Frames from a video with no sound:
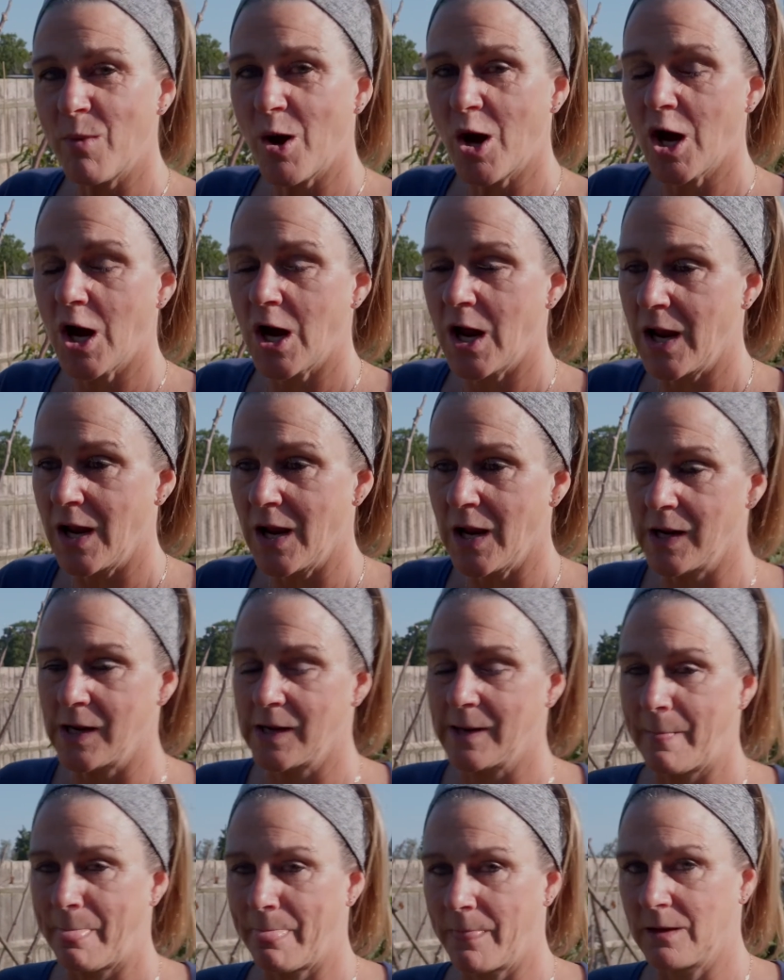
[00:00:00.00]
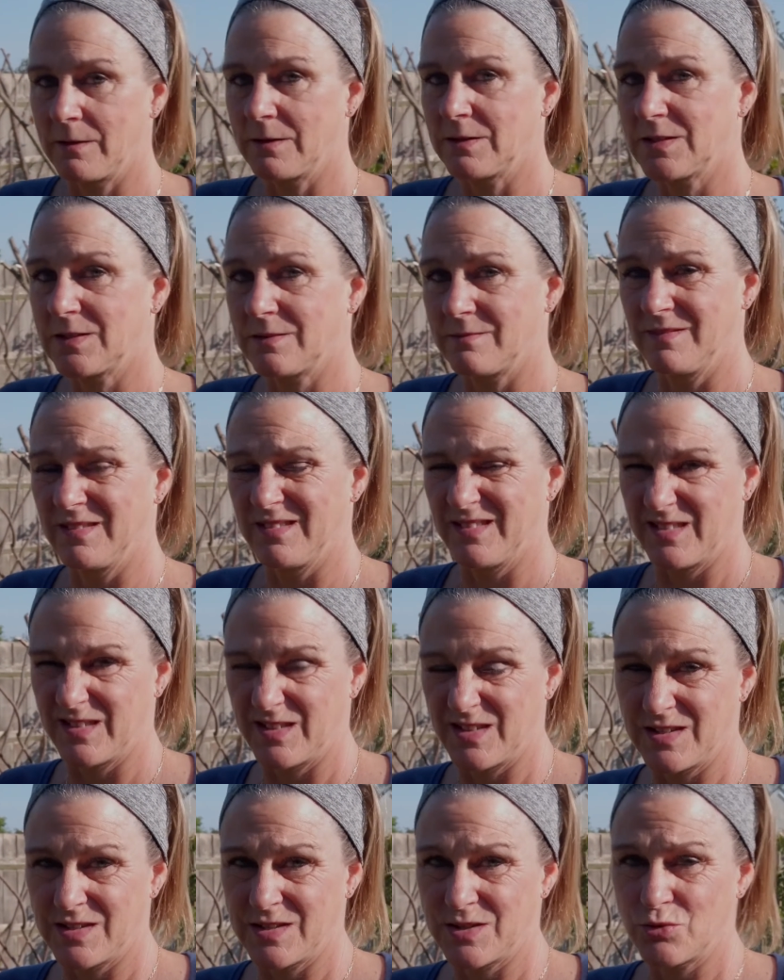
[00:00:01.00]
my
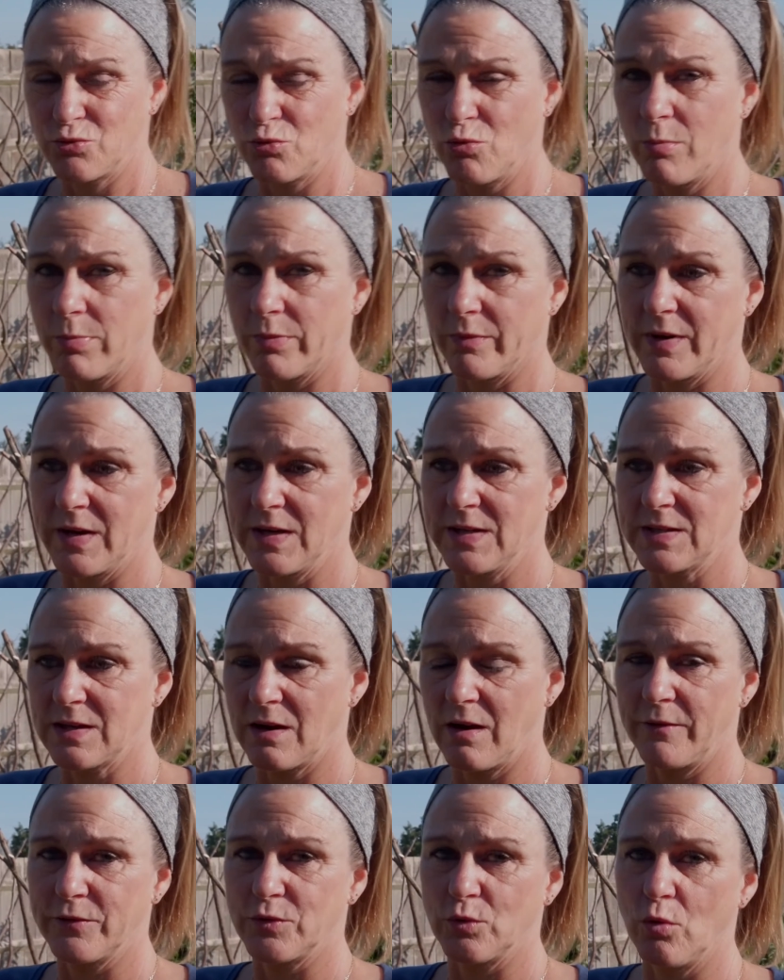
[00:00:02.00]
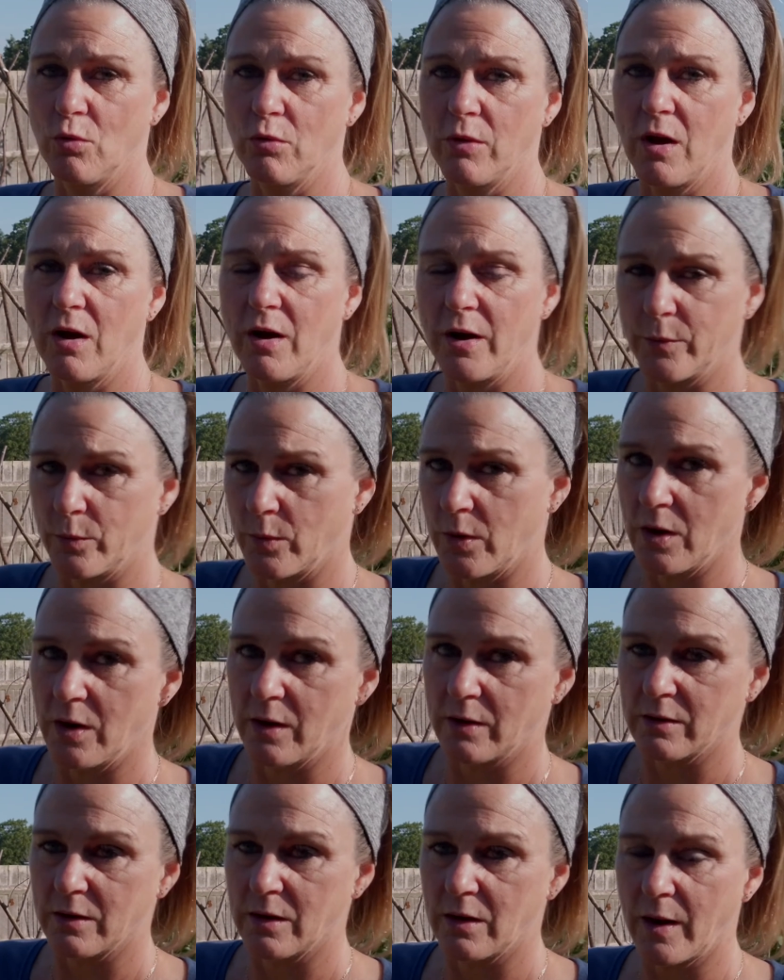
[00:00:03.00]
strawberries, after all the hard
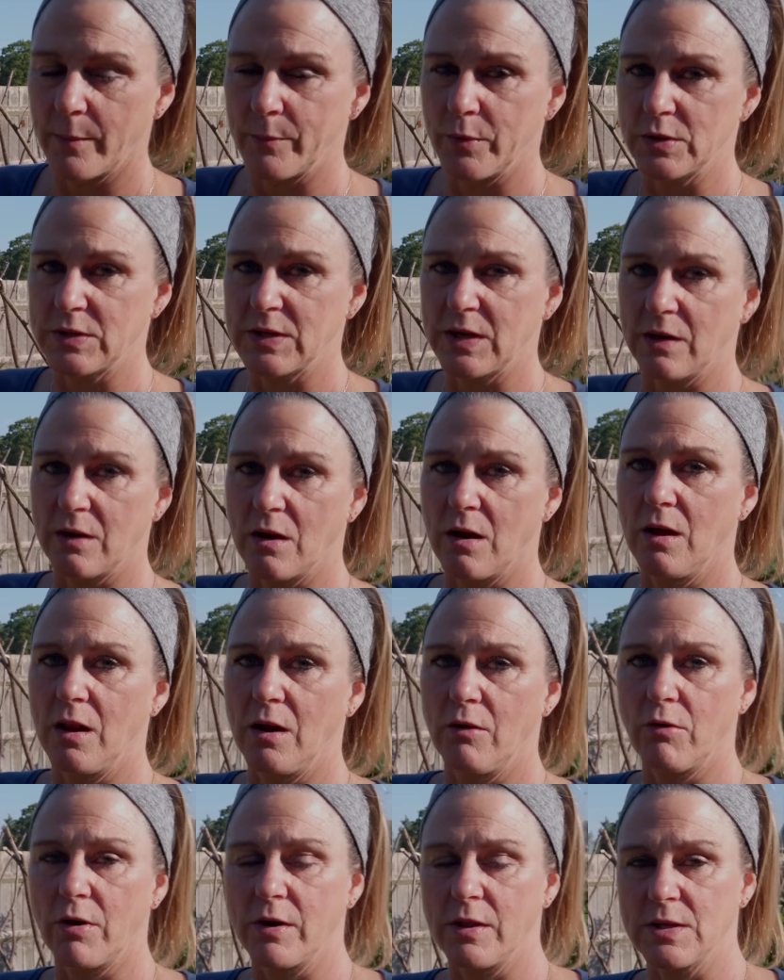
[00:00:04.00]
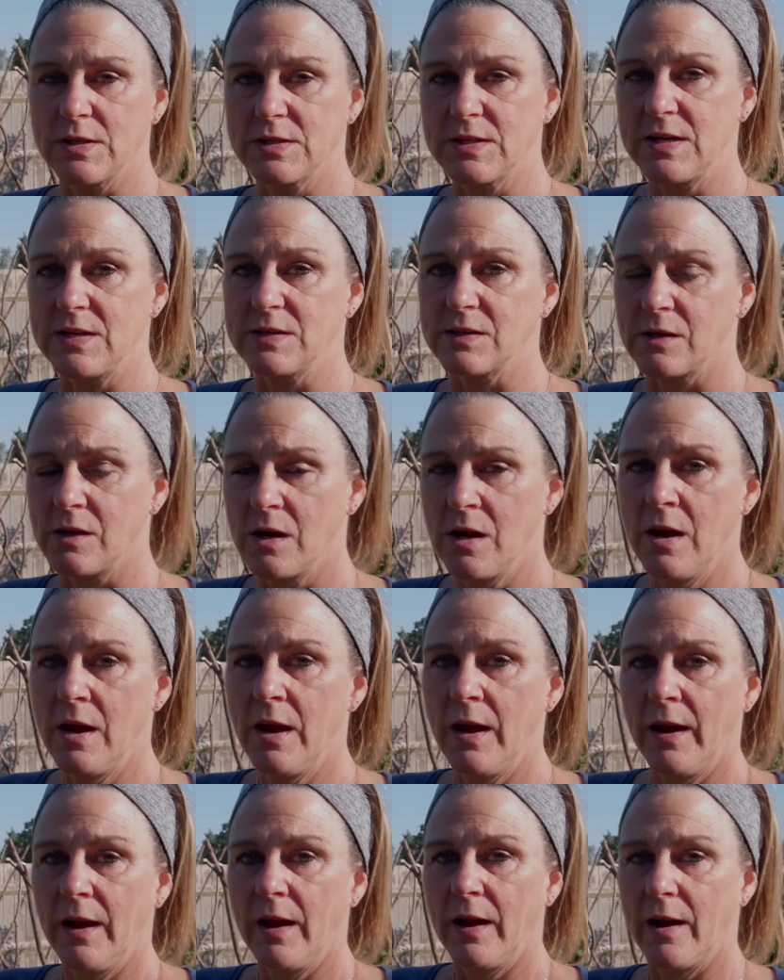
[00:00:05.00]
work that I put in earlier on in the season,
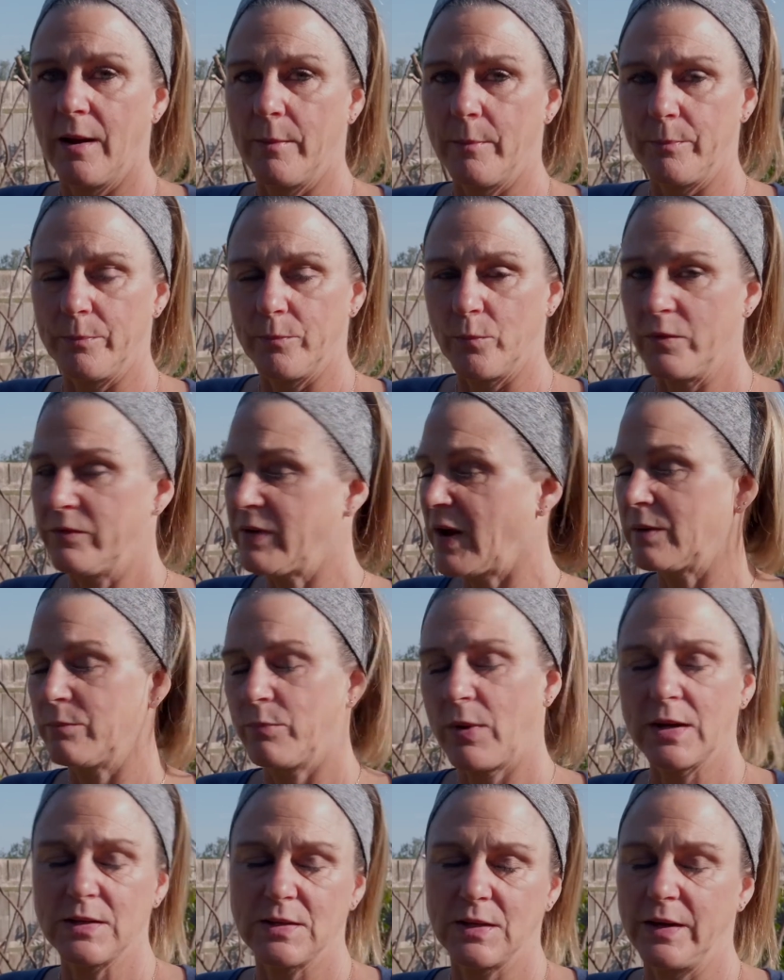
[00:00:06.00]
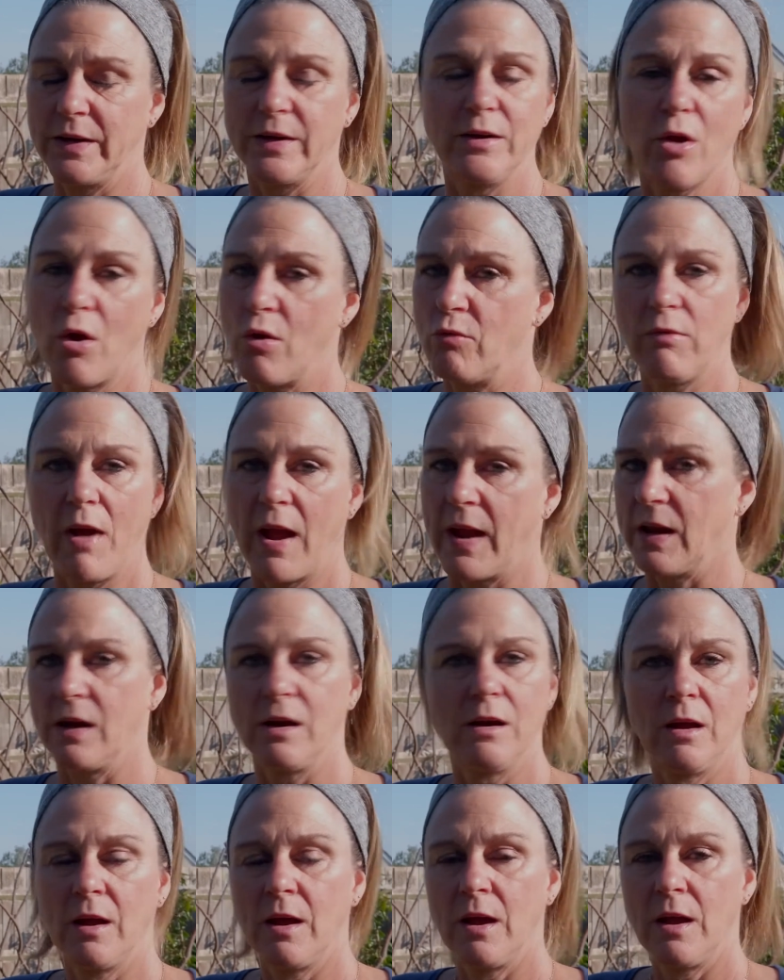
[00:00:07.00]
we've had practically no rain,